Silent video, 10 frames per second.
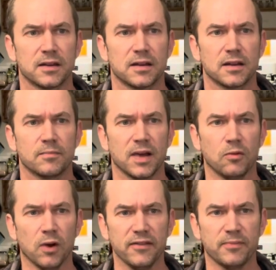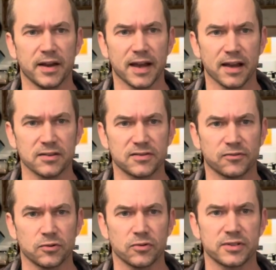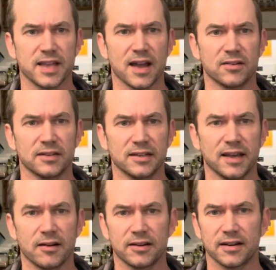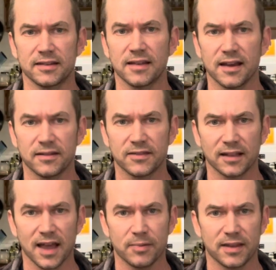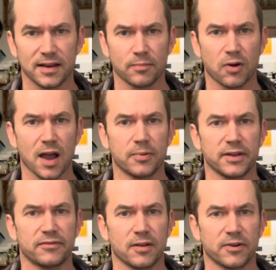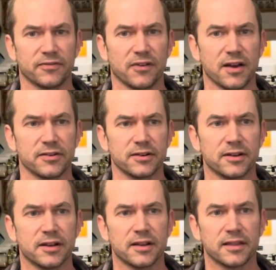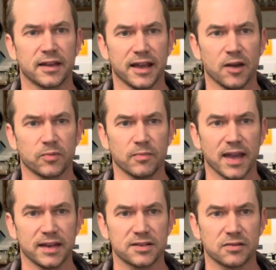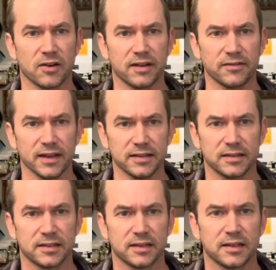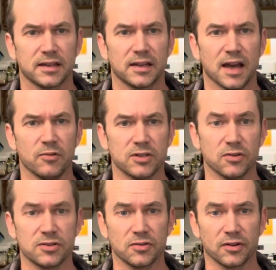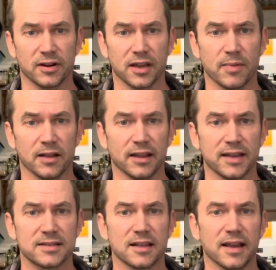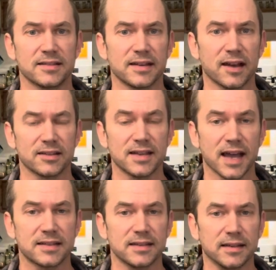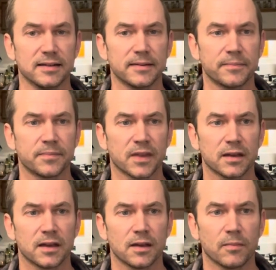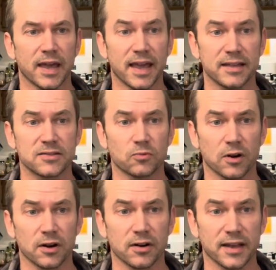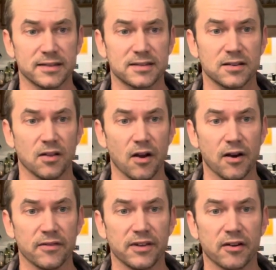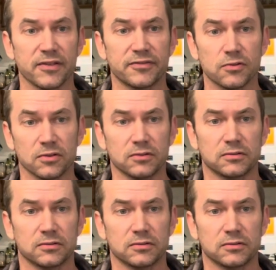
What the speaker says: My wife bought a house 4 doors down and inherited a ton of dilapidated property from her father that I helped manage and renovate. I was also learning about landslides and how to taxi. My hands were and still are very full.